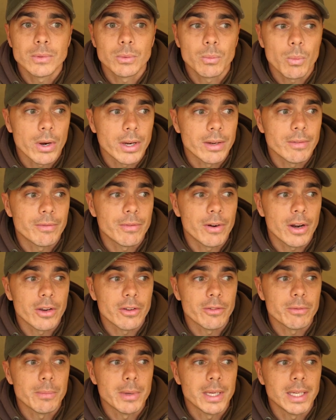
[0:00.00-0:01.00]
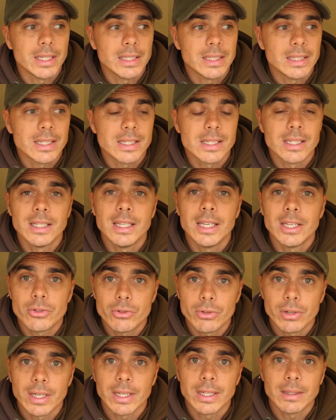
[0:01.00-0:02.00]
One in front of me is
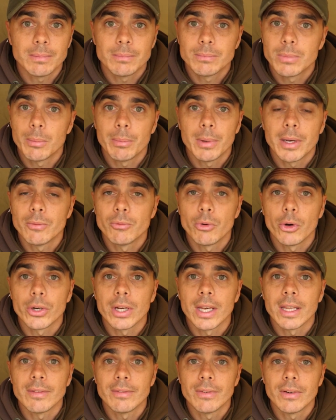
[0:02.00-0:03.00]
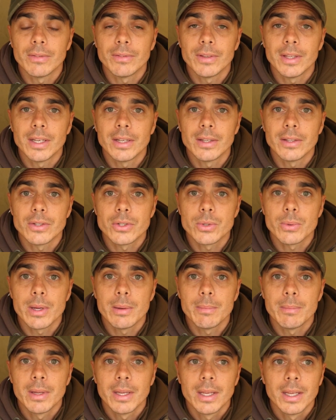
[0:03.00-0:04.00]
literally probably a rod length off the end of the
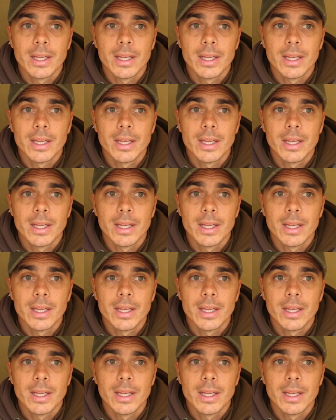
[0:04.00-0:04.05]
swim,